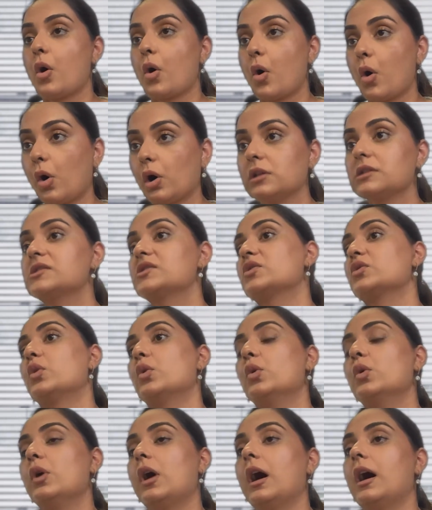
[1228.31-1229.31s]

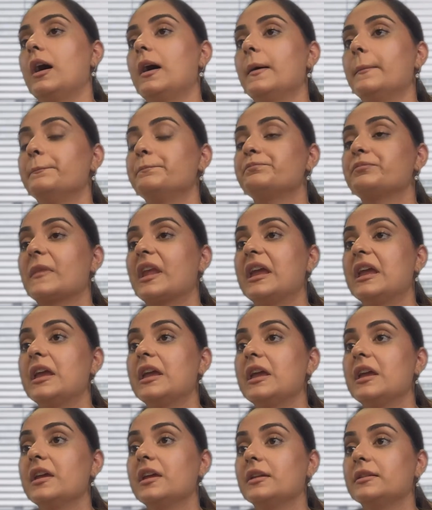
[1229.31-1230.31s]
Also,
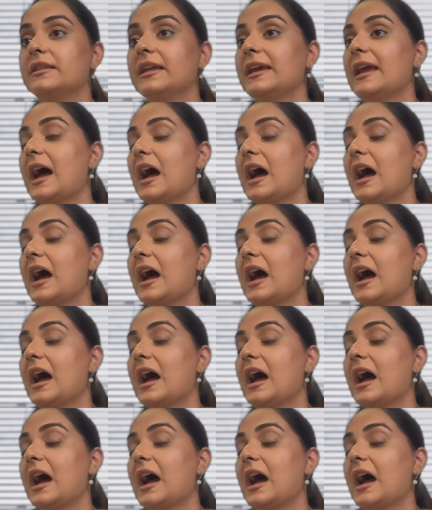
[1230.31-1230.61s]
they